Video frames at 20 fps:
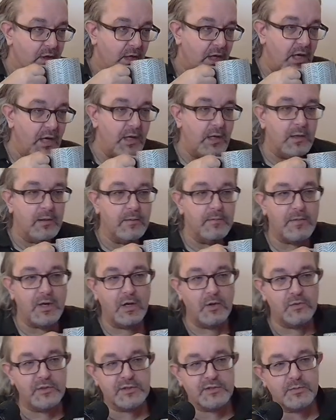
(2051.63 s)
I
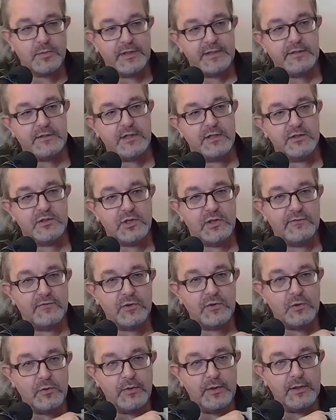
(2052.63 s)
would explain deja
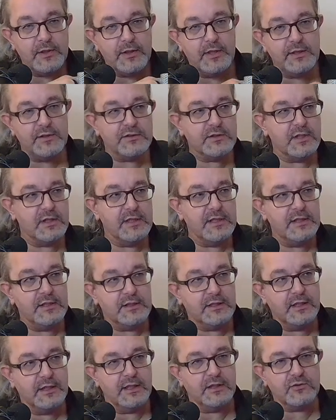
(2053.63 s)
vu that it's a
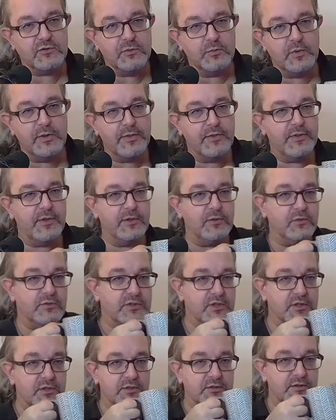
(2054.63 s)
connection with an
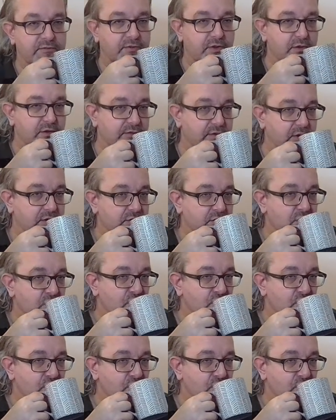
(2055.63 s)
alternative universe.